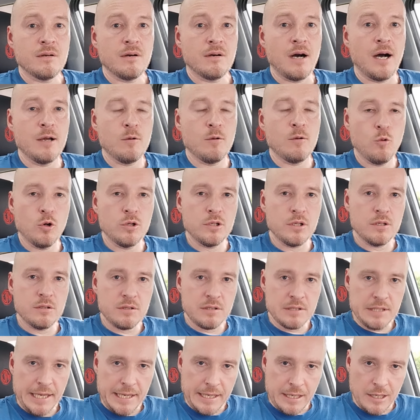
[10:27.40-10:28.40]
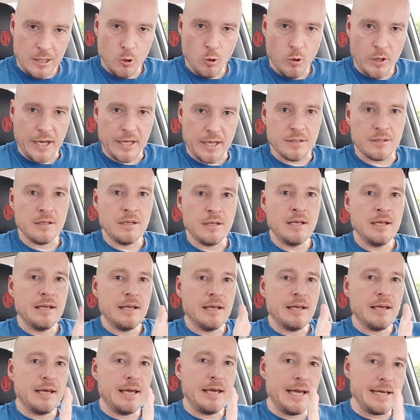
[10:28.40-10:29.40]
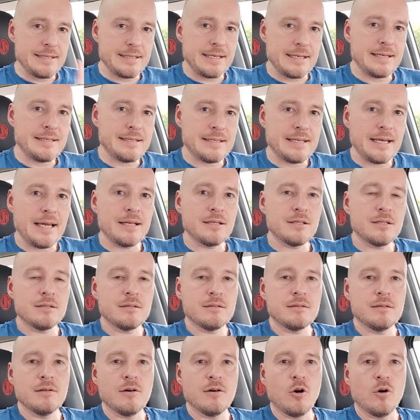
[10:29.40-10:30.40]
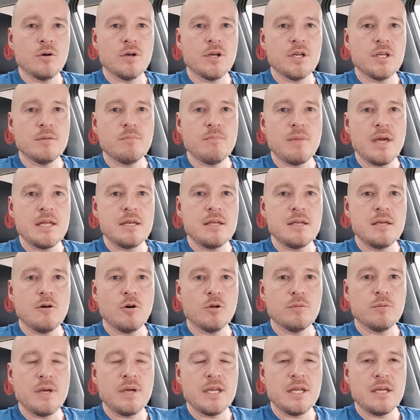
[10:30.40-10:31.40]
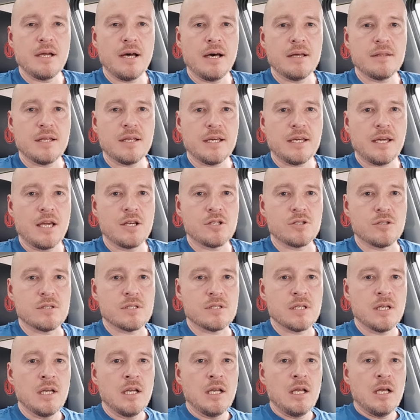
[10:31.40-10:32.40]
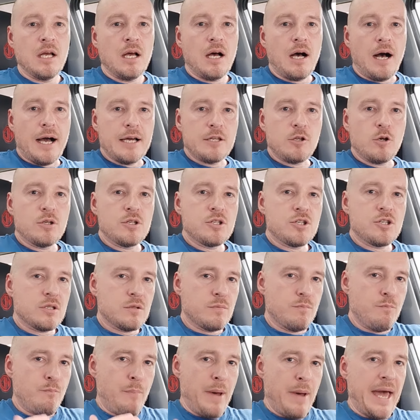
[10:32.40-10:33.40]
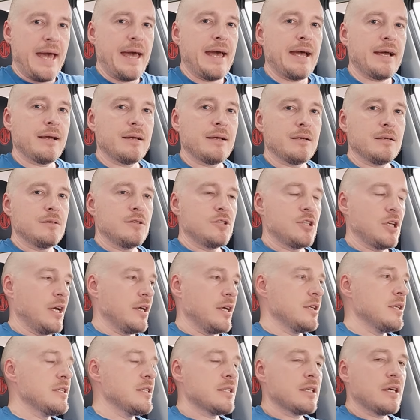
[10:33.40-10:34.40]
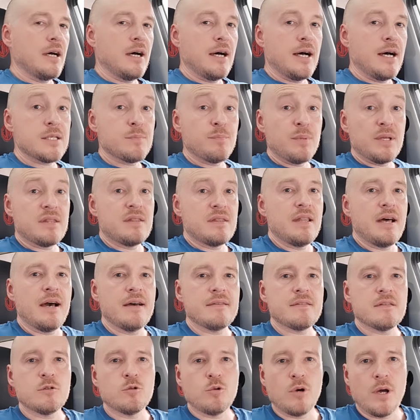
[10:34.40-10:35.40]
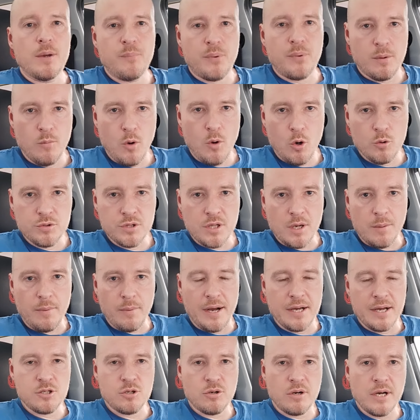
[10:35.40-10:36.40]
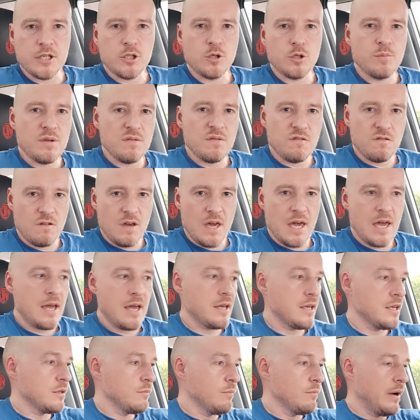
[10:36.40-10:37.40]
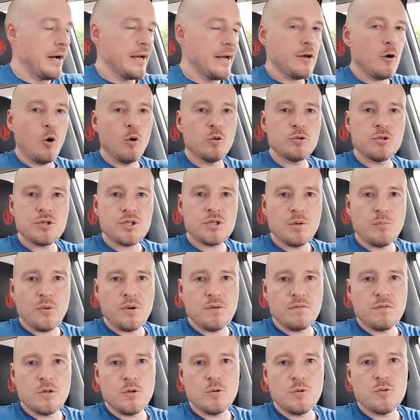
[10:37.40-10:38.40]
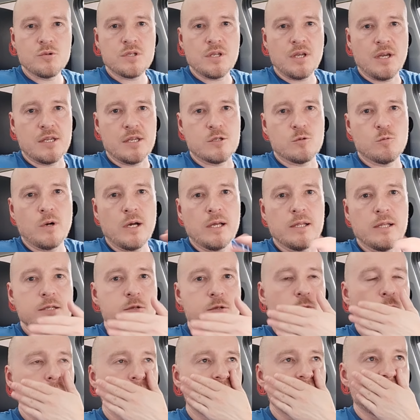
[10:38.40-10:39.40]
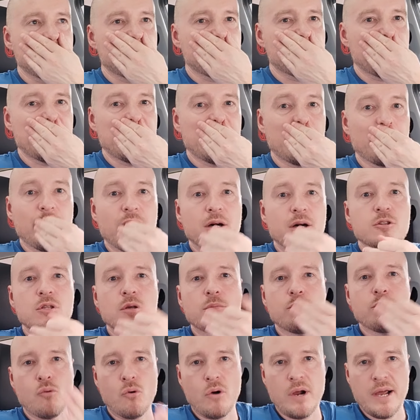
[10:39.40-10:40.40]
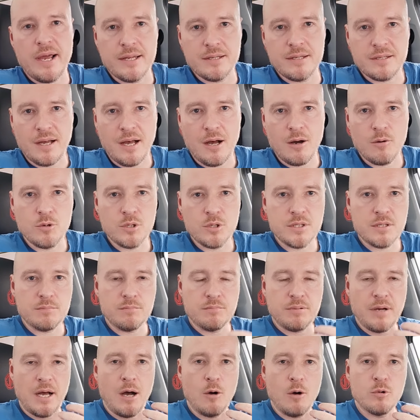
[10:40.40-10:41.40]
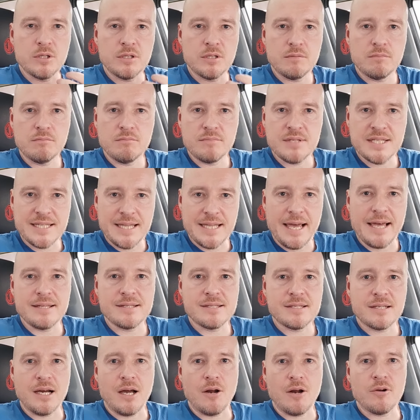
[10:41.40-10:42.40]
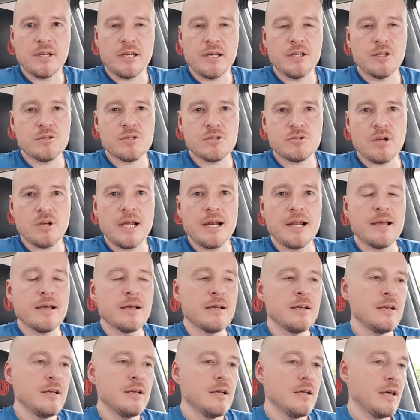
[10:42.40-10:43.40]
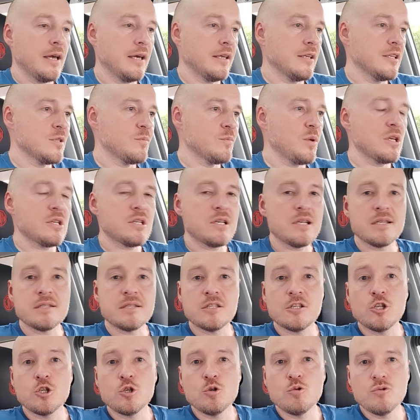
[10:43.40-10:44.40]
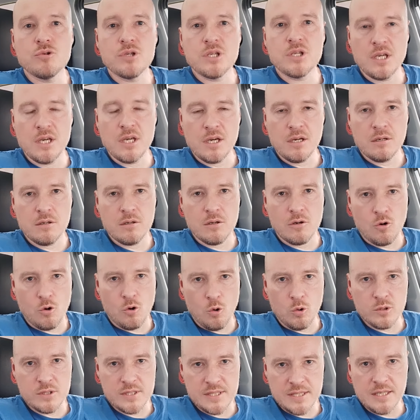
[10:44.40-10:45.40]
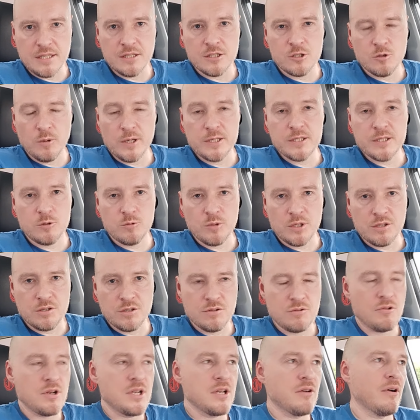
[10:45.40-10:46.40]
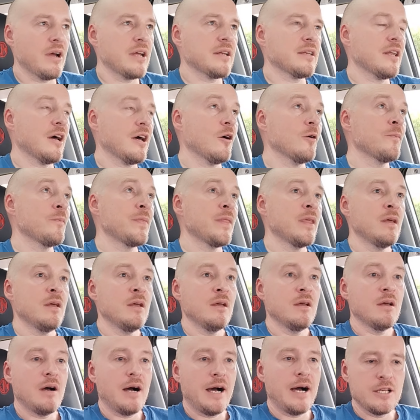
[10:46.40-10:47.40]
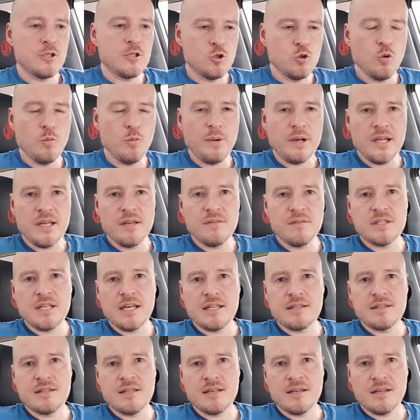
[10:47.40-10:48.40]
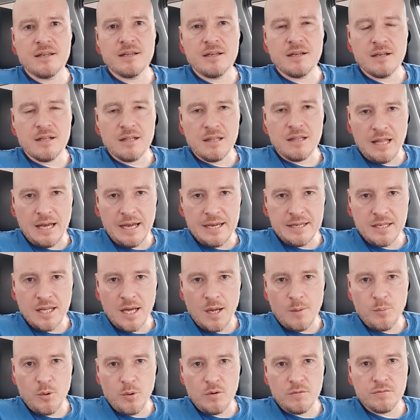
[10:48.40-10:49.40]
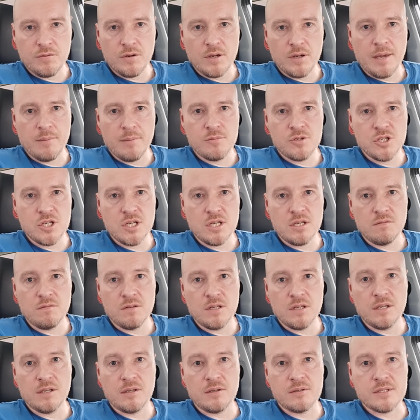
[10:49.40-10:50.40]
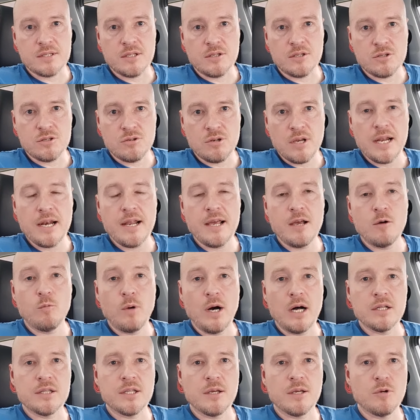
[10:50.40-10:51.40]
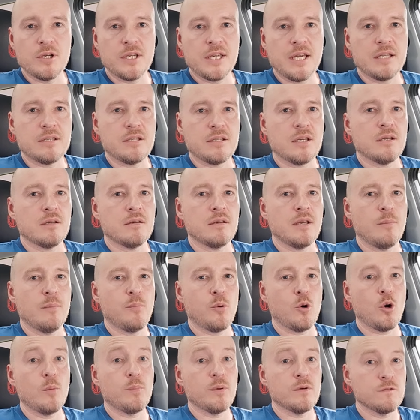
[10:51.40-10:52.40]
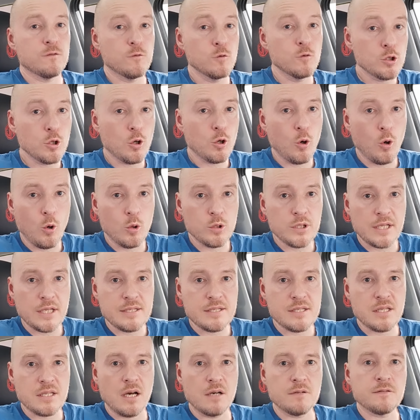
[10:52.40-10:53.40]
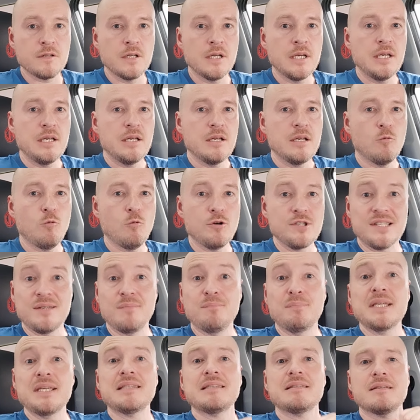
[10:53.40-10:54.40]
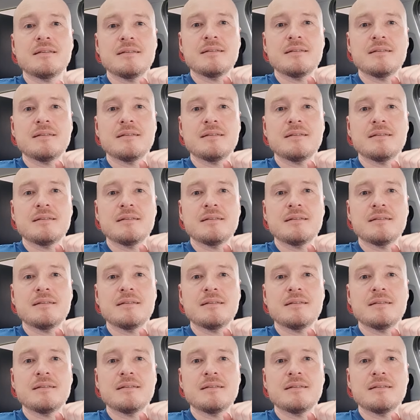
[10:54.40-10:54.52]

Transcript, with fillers: I want to take a look at. As I said on many other occasions, I don't just bag Chinese cars, but neither do I promote them. I try to be fair in my ownership reviews, as well as what I think about the brand, how it stands currently in Australia, and especially as the new year rolls in, 2023 right now. I do believe that the lineup of MG vehicles in Australia, while they were getting a proper foothold and stuff, was a bit